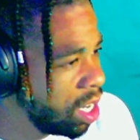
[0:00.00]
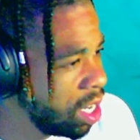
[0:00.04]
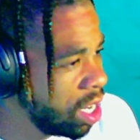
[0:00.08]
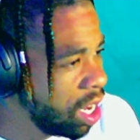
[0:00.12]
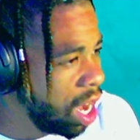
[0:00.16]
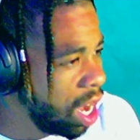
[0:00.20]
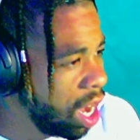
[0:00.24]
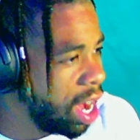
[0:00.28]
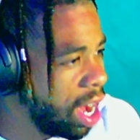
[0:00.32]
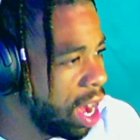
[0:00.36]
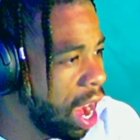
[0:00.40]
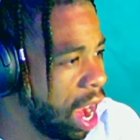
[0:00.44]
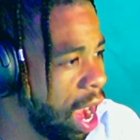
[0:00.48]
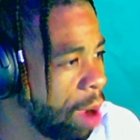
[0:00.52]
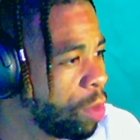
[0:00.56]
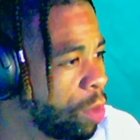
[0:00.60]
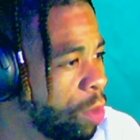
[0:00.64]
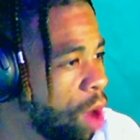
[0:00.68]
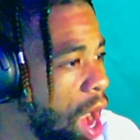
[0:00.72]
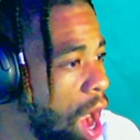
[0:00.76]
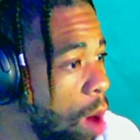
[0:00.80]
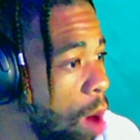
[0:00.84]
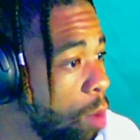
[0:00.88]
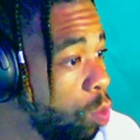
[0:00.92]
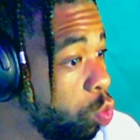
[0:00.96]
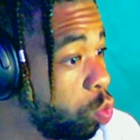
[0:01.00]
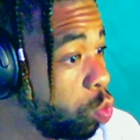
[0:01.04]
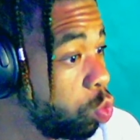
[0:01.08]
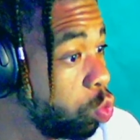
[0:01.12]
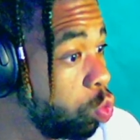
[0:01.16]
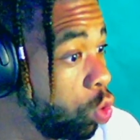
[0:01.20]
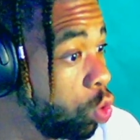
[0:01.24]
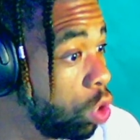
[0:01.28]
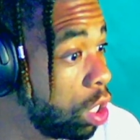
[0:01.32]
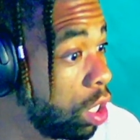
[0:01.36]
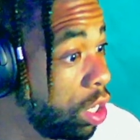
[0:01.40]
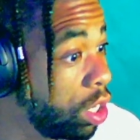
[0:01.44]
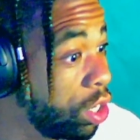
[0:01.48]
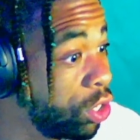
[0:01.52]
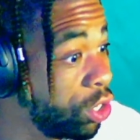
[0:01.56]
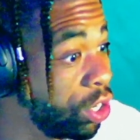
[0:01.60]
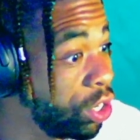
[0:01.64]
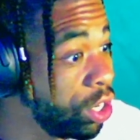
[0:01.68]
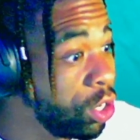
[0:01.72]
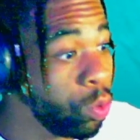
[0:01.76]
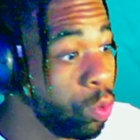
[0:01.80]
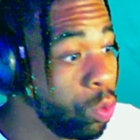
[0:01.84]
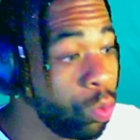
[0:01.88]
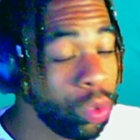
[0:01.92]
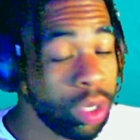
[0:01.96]
And I'm really
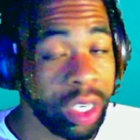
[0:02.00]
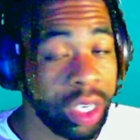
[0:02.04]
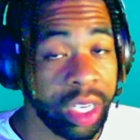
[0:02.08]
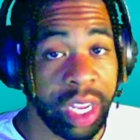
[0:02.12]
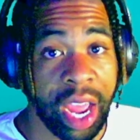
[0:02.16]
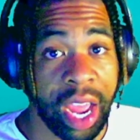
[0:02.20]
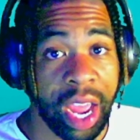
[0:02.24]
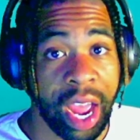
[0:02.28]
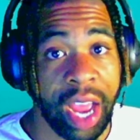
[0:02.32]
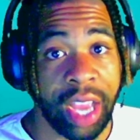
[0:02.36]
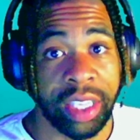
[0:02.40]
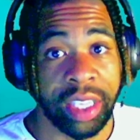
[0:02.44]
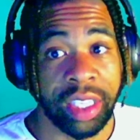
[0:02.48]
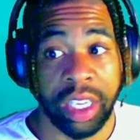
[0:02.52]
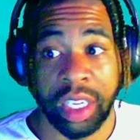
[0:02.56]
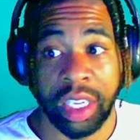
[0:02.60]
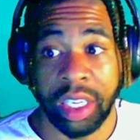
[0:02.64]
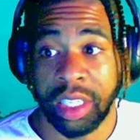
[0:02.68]
genuinely asking,